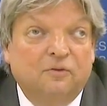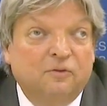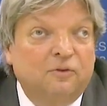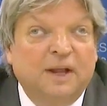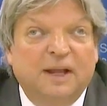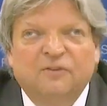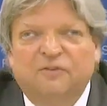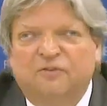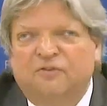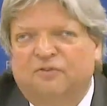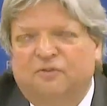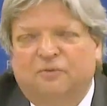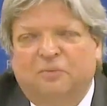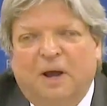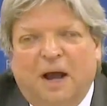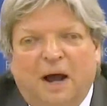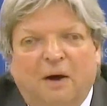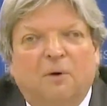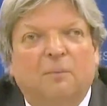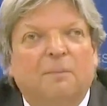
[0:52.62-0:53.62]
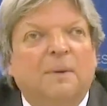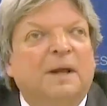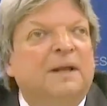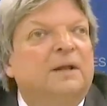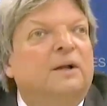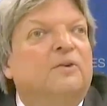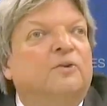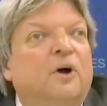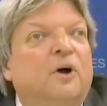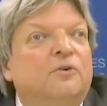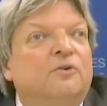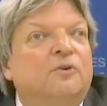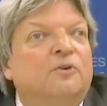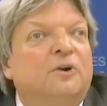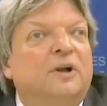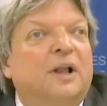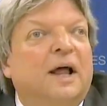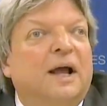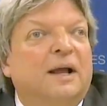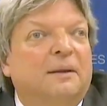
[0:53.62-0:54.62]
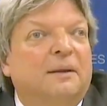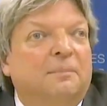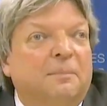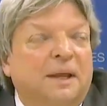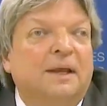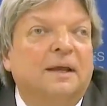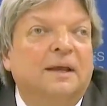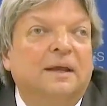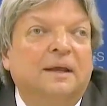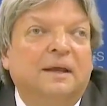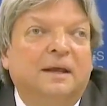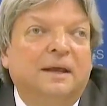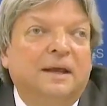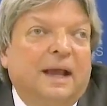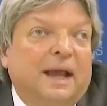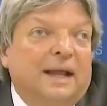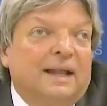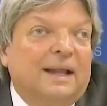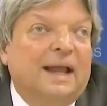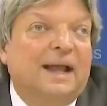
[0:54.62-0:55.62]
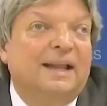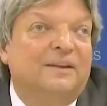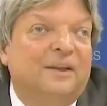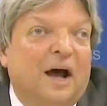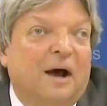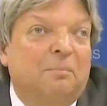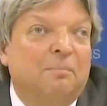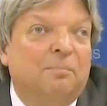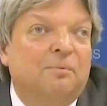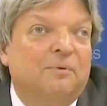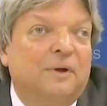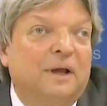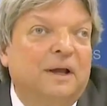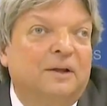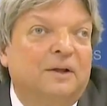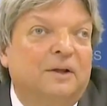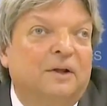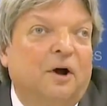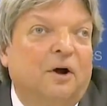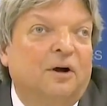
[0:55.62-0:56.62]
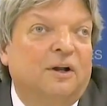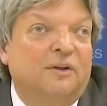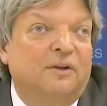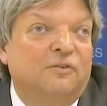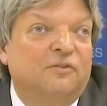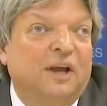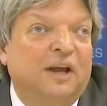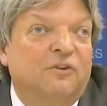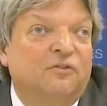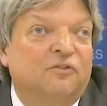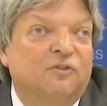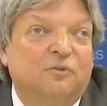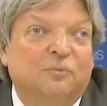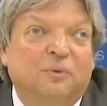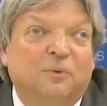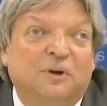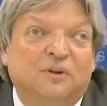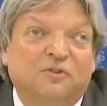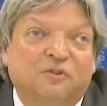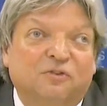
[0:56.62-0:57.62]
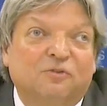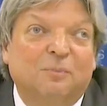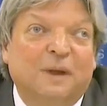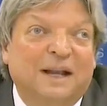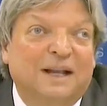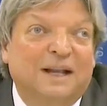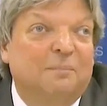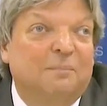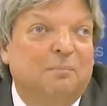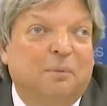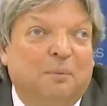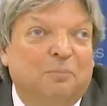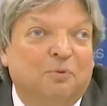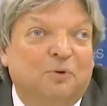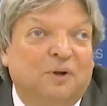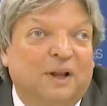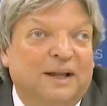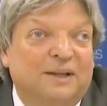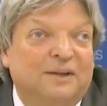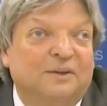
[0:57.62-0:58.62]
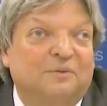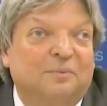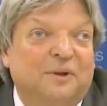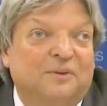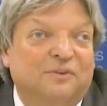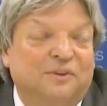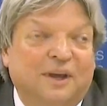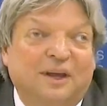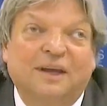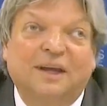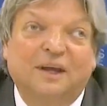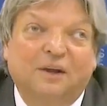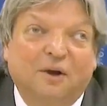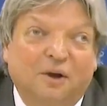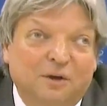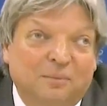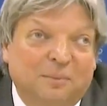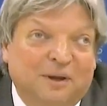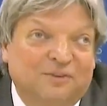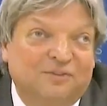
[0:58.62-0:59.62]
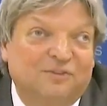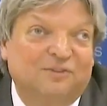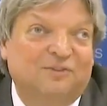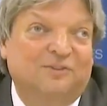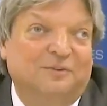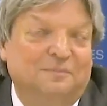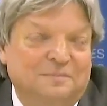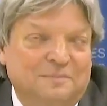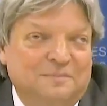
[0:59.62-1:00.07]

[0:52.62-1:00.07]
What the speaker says: So that's how a medical doctor like me can end up in an organization which is mainly populated with economists.